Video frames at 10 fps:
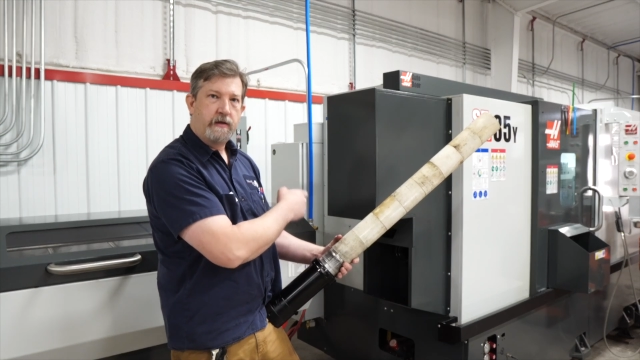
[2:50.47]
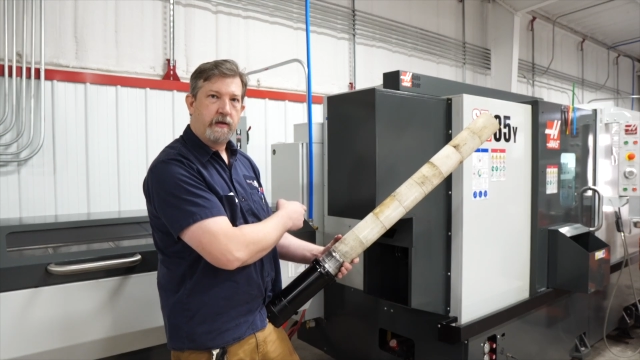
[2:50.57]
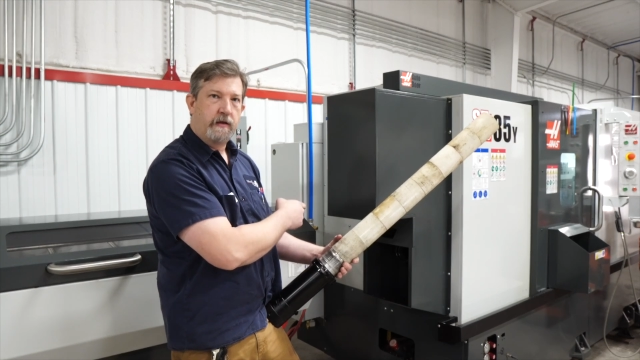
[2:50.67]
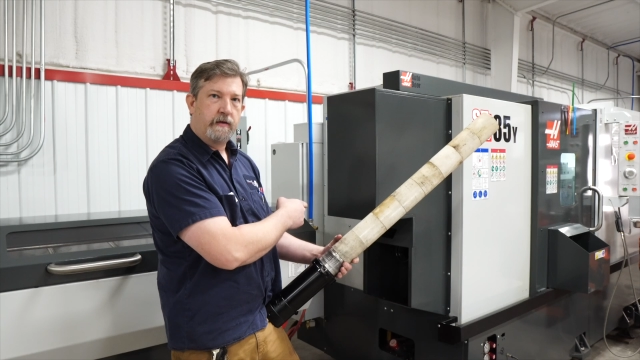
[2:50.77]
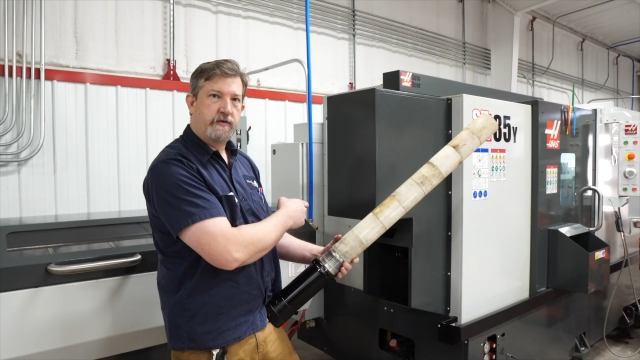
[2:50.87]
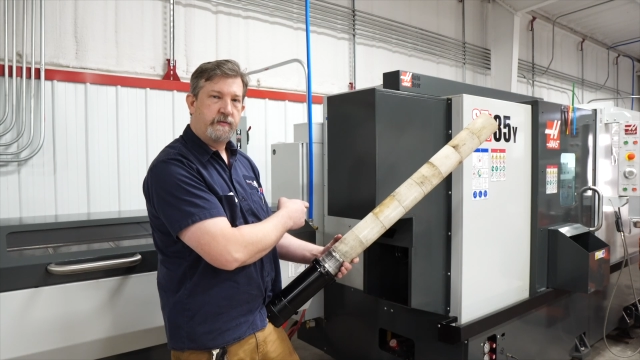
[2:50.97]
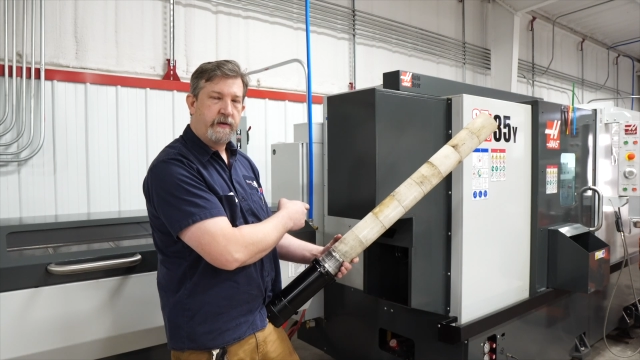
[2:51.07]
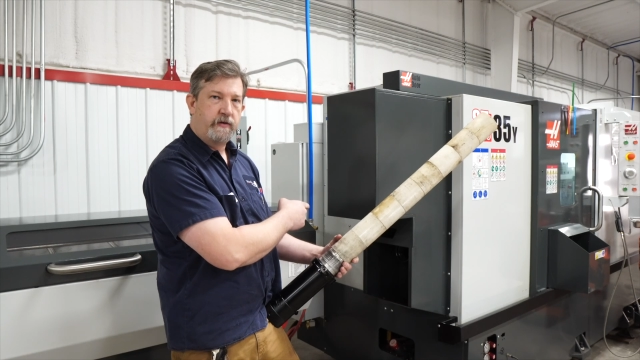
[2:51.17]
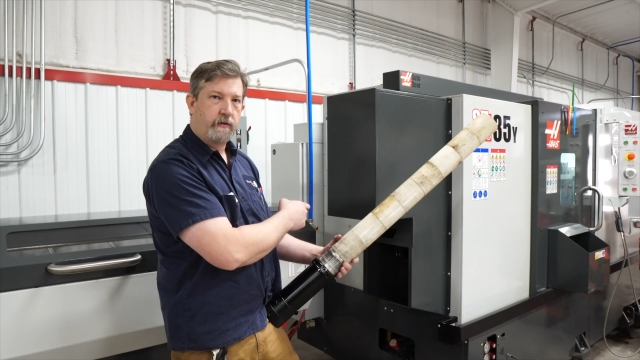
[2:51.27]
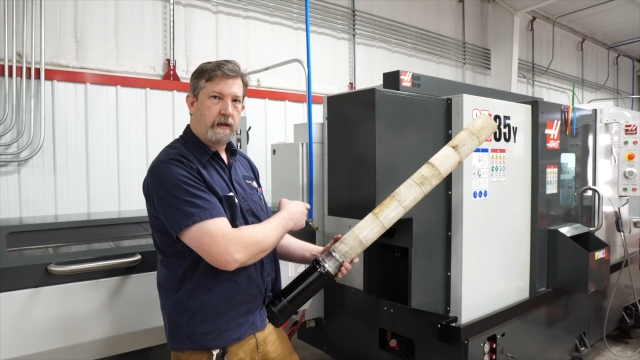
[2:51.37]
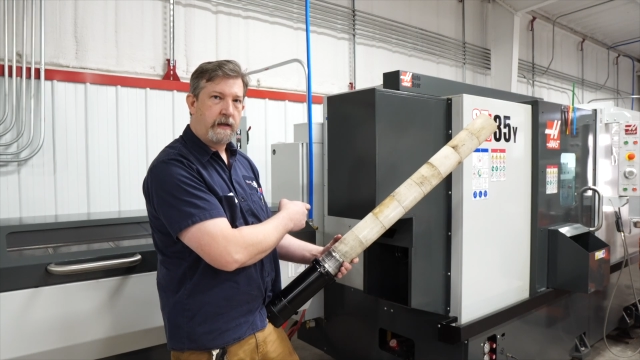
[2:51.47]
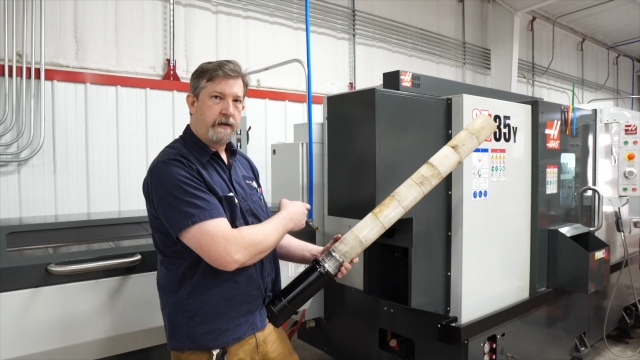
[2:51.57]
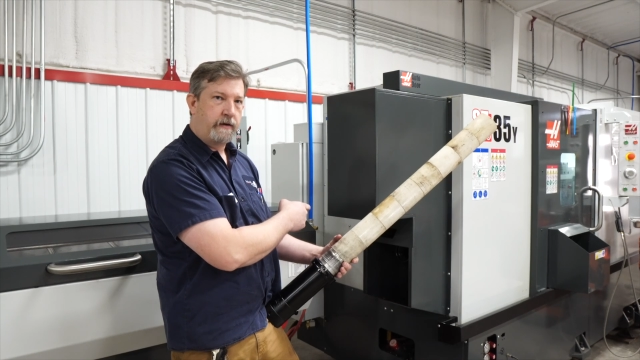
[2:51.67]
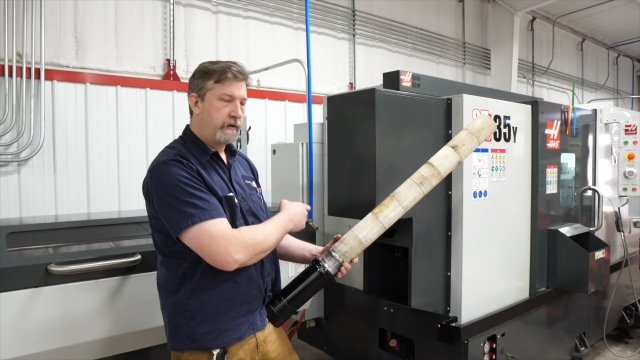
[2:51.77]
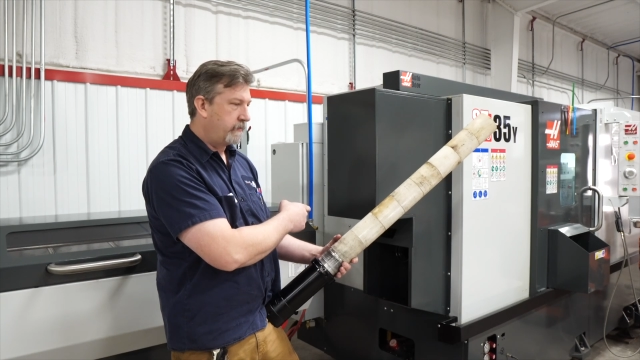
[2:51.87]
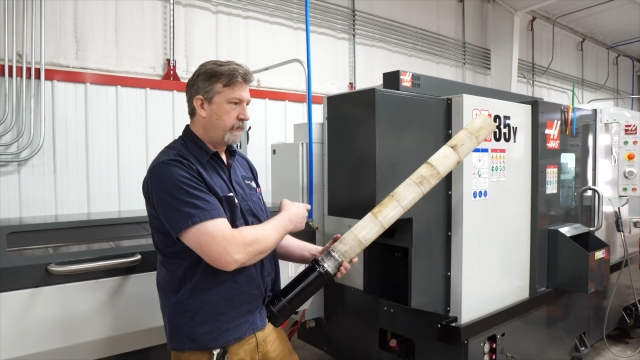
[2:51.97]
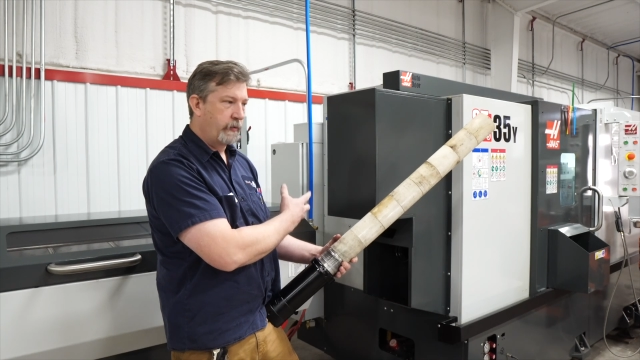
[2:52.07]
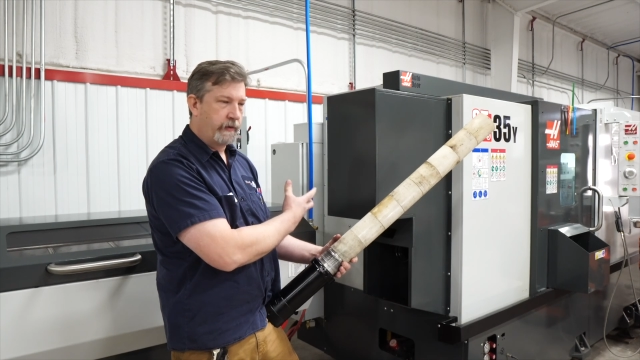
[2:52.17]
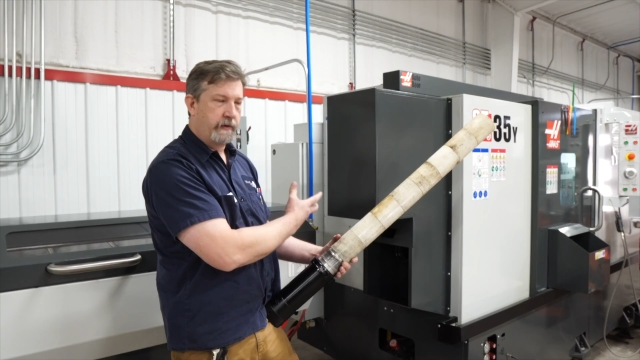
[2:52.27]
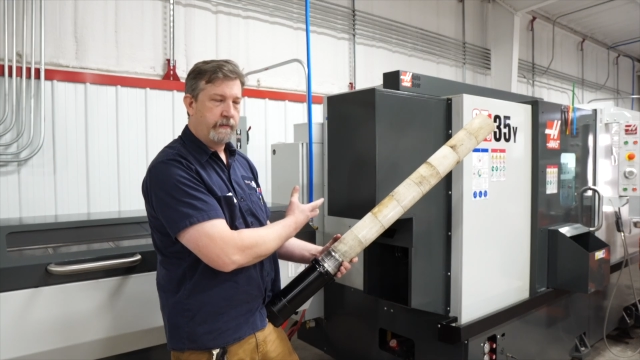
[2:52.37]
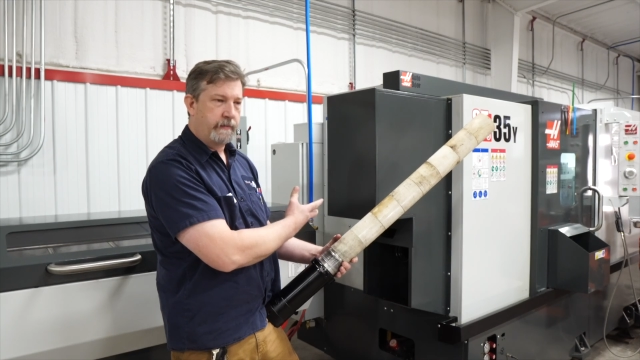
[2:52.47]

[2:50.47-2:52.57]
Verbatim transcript: the spindle liner or the,